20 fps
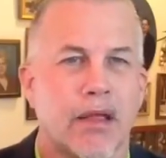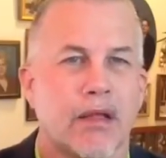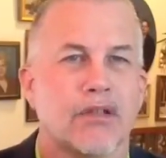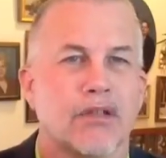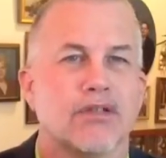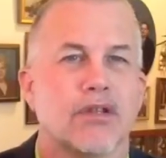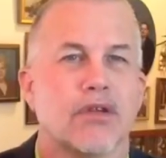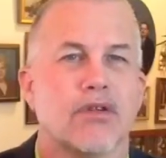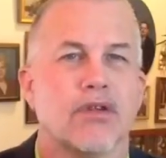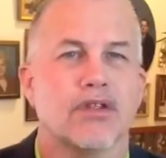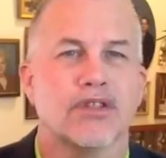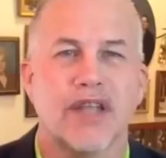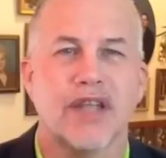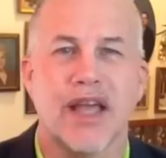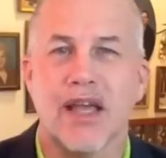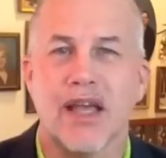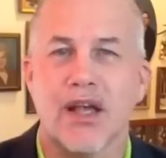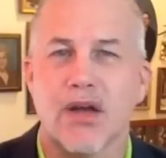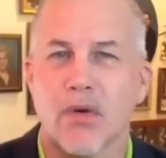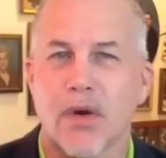So the
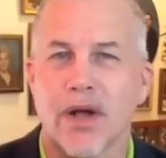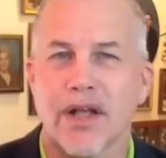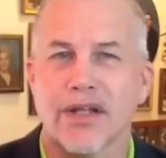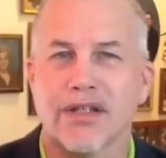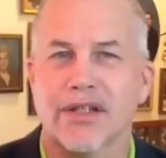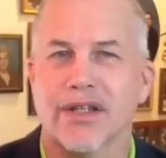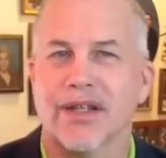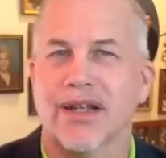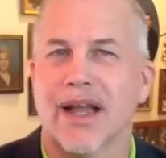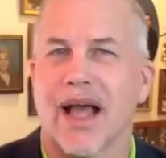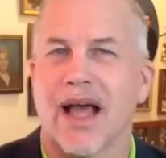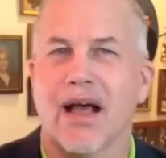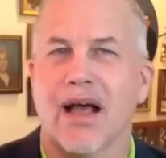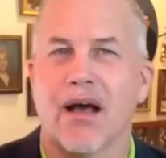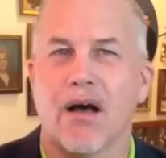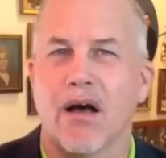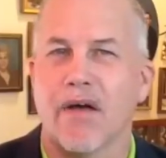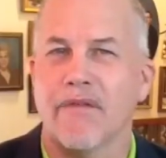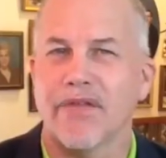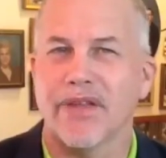second question I
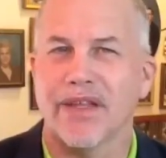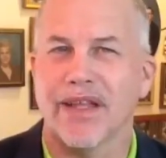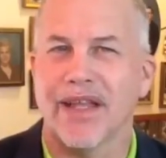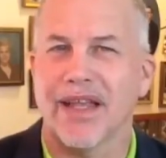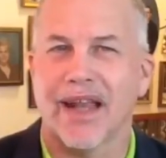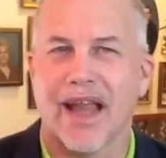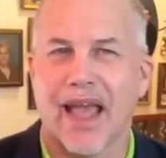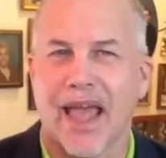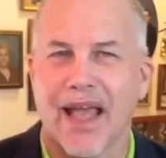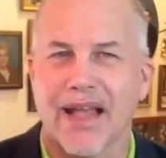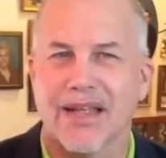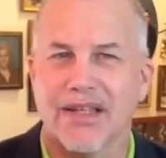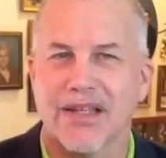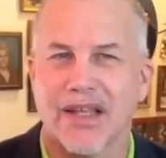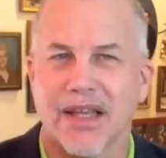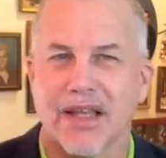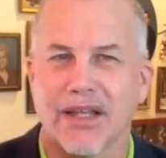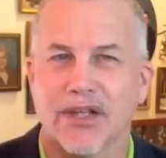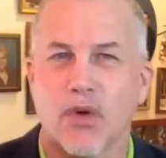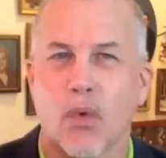often get asked
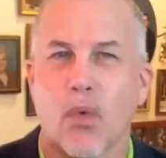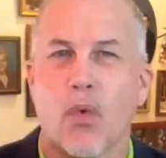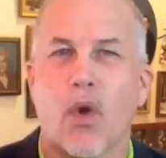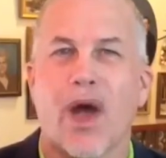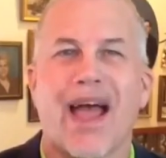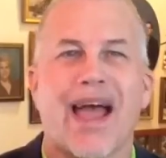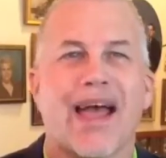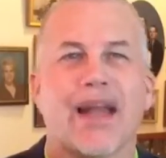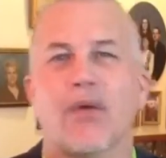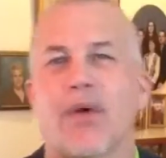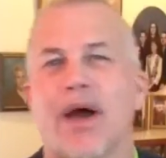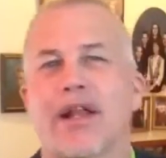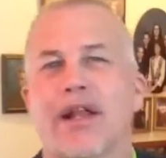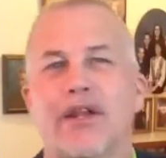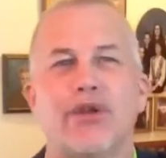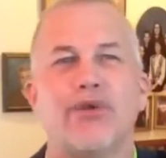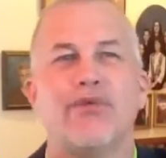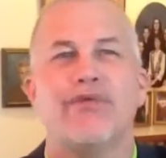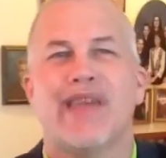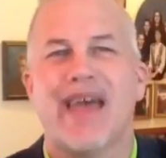is, well, how do I
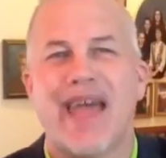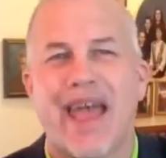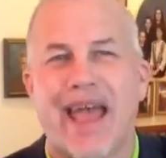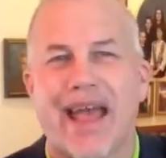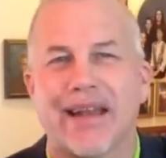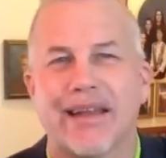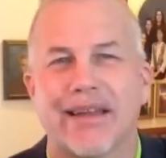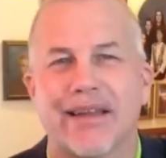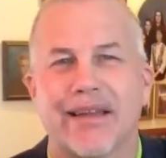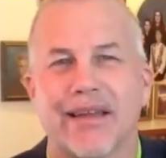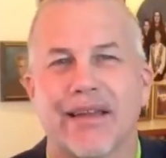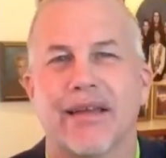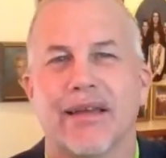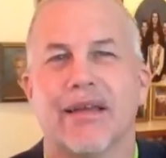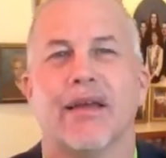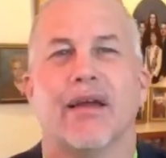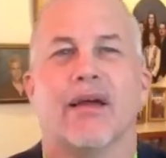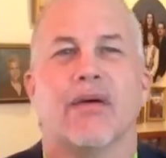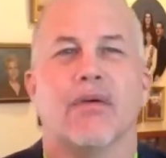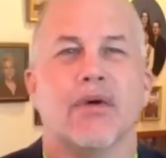do that?
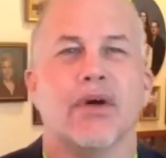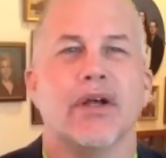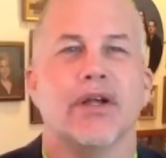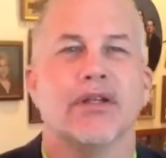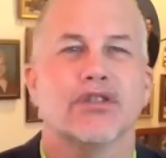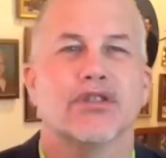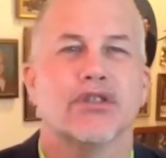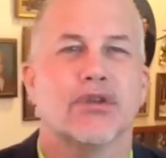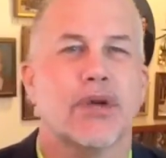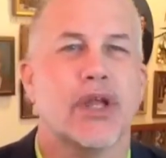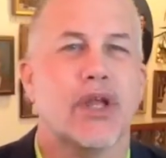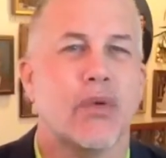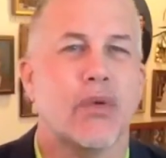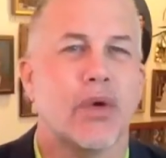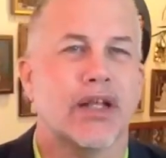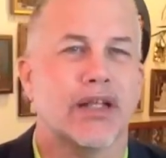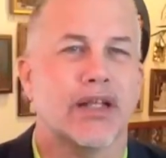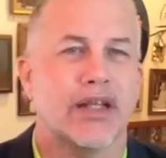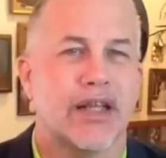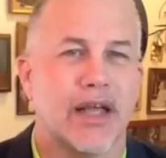Well, here's three
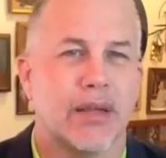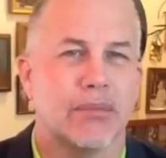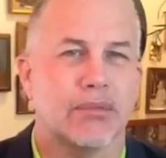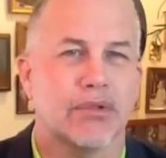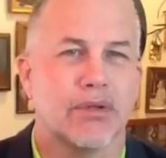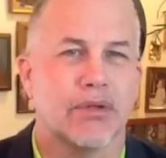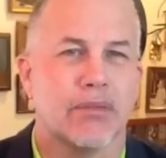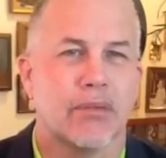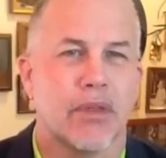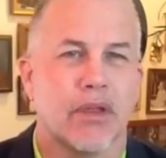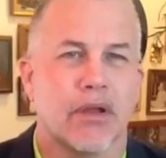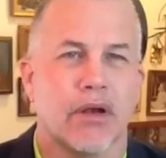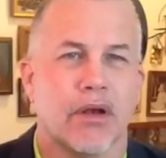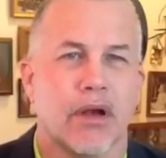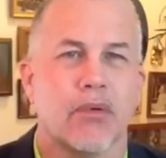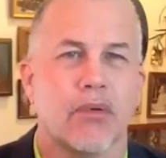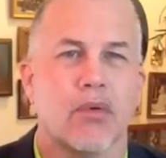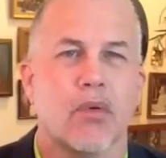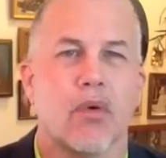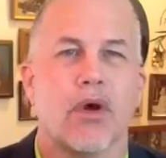quick tips.
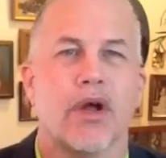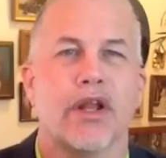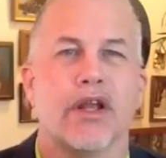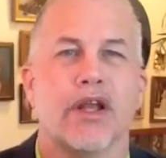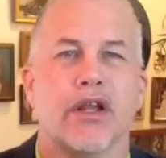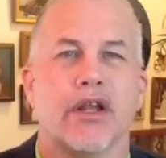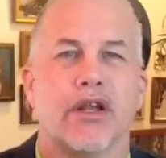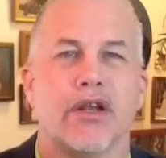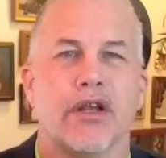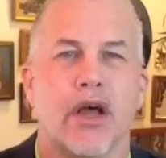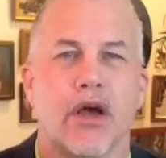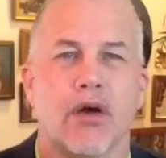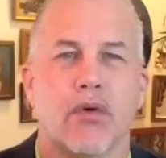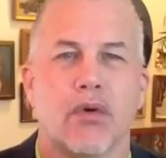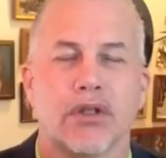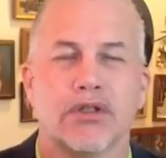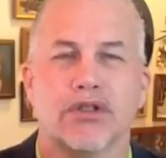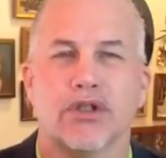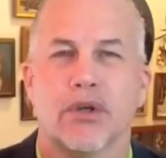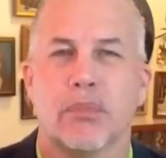Number one, know
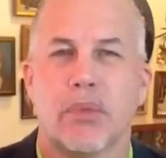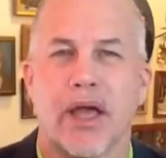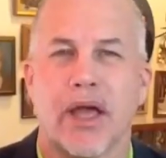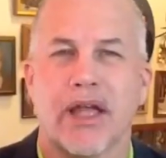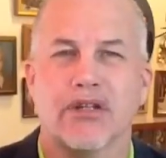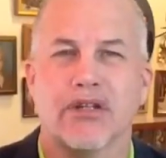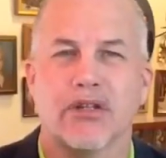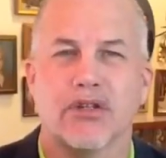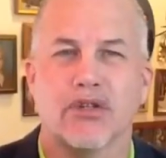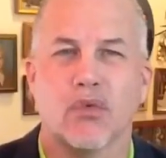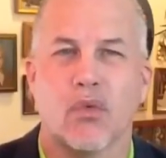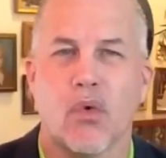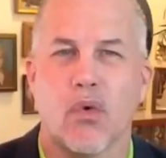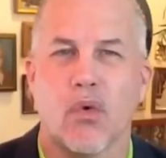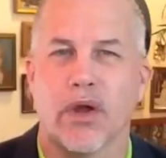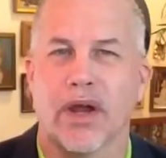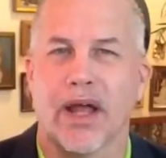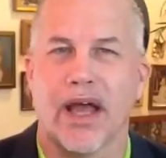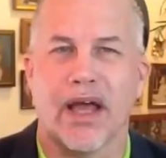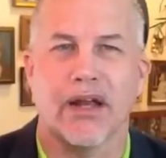what your patients
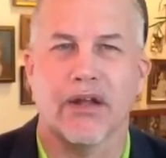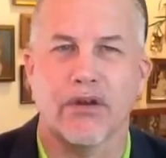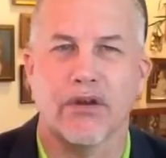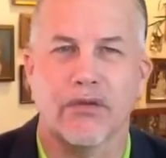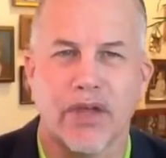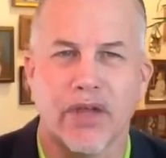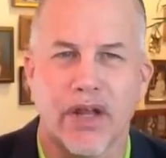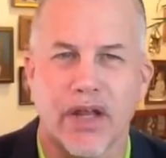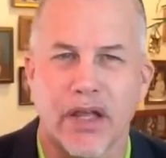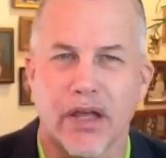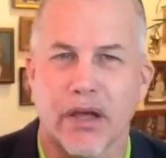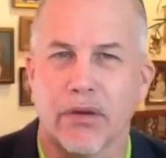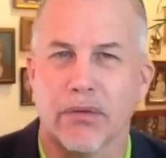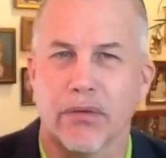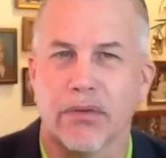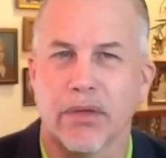want out of your video.